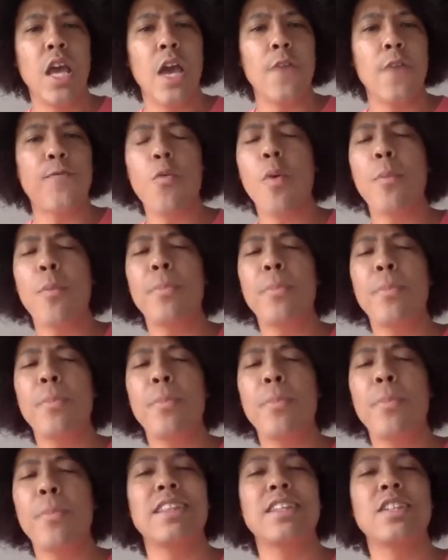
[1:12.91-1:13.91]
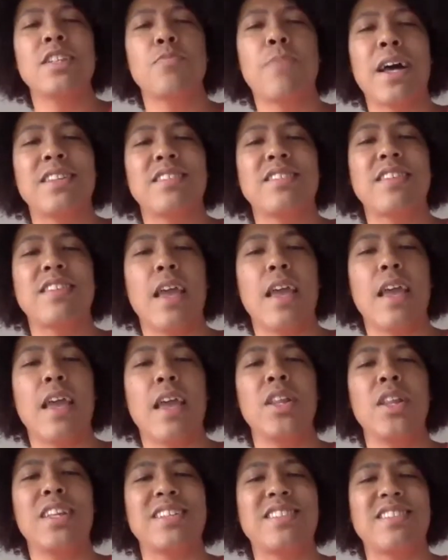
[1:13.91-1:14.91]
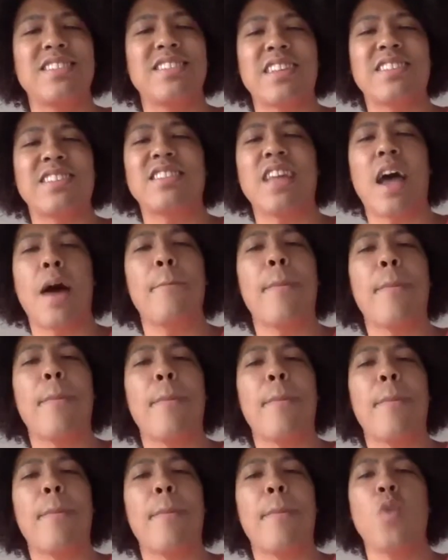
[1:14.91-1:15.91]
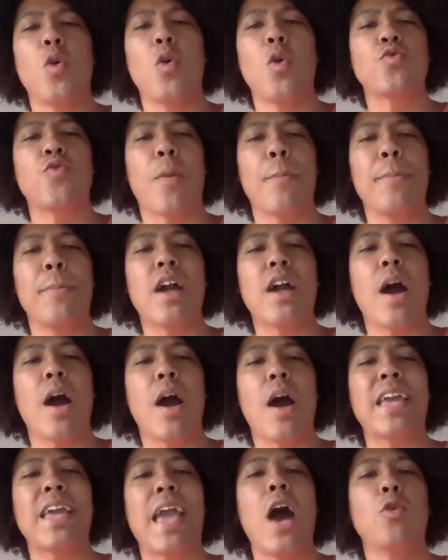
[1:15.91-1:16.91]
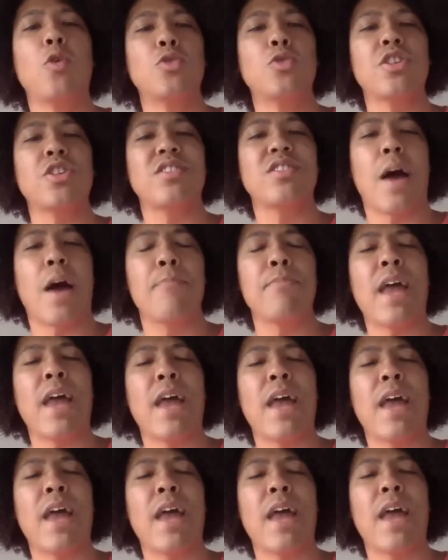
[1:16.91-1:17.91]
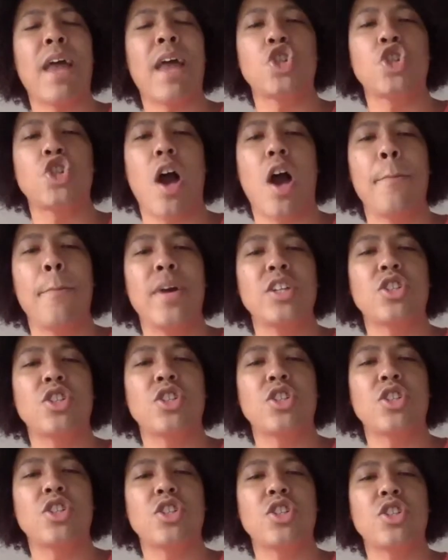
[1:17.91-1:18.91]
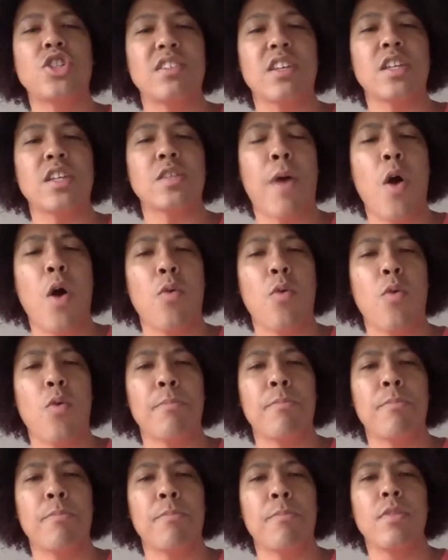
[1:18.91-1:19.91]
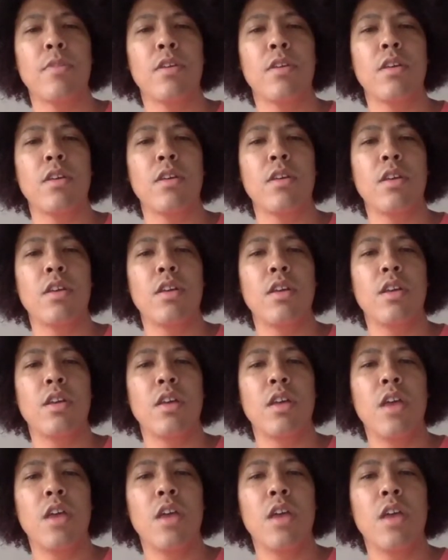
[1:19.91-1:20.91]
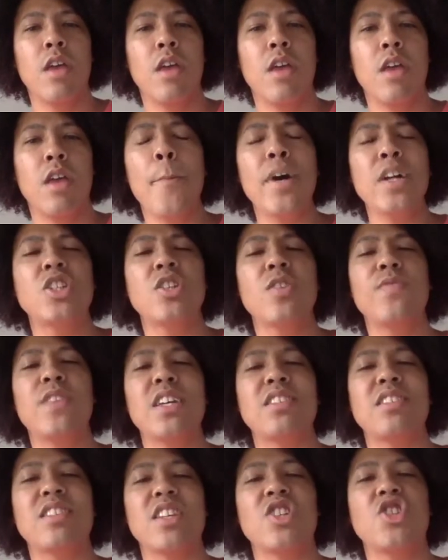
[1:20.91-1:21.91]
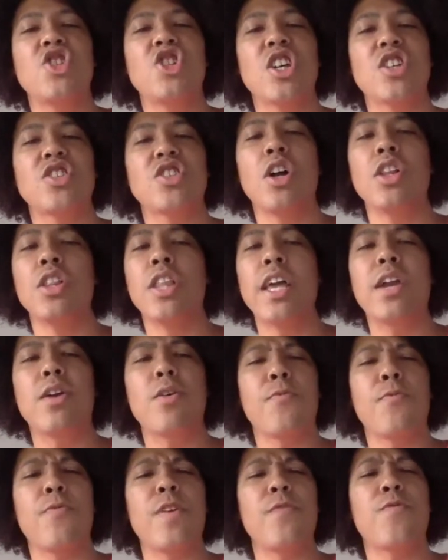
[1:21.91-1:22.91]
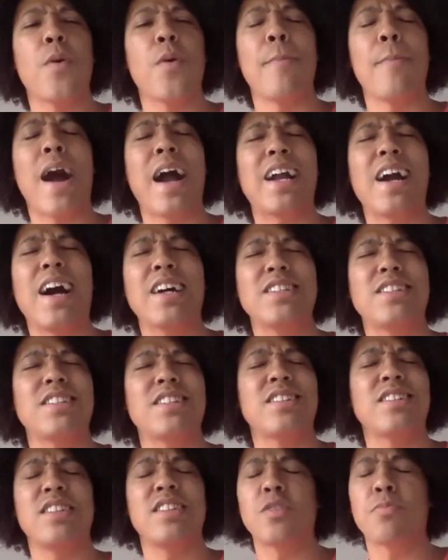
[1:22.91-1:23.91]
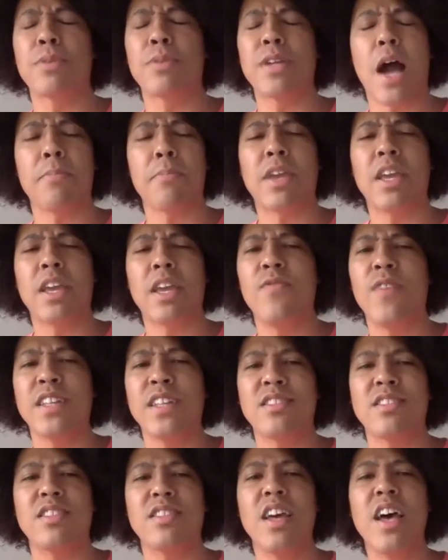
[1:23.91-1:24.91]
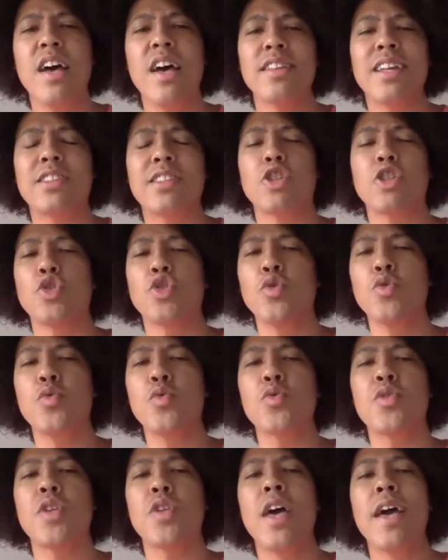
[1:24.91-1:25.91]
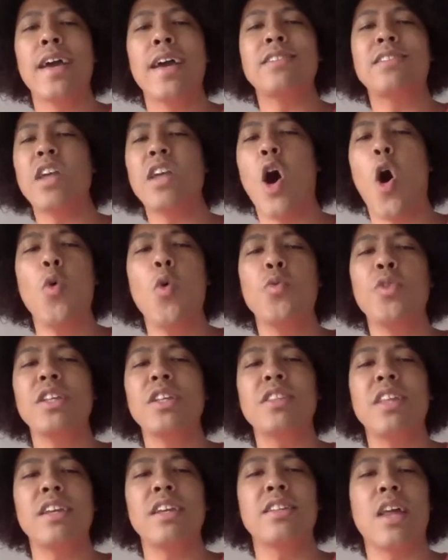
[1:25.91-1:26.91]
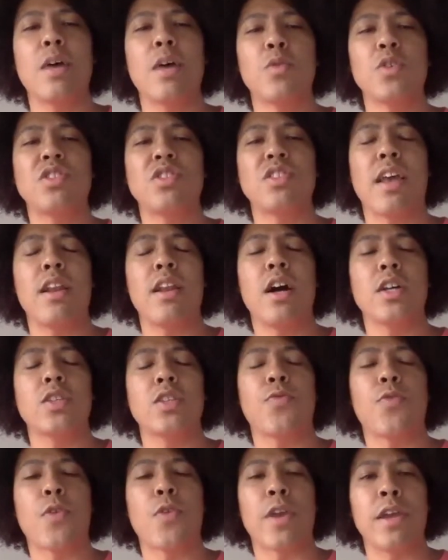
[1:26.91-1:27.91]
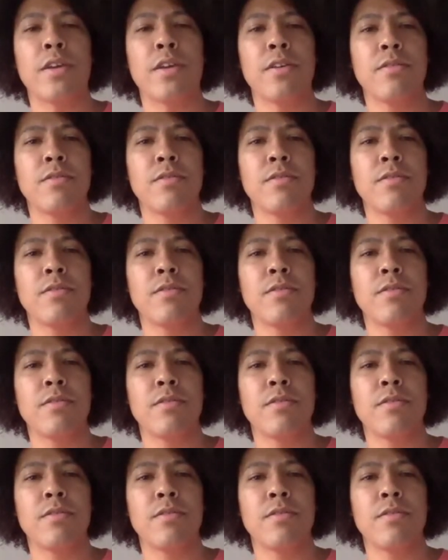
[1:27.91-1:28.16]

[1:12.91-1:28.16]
If it will be silenced by the same bullets that stopped my heroes from becoming elders, I'm not even sure how much of this is poem and how much of this is just calligraphy from my consciousness, but I'm convinced that the truth is the only thing that will set us free.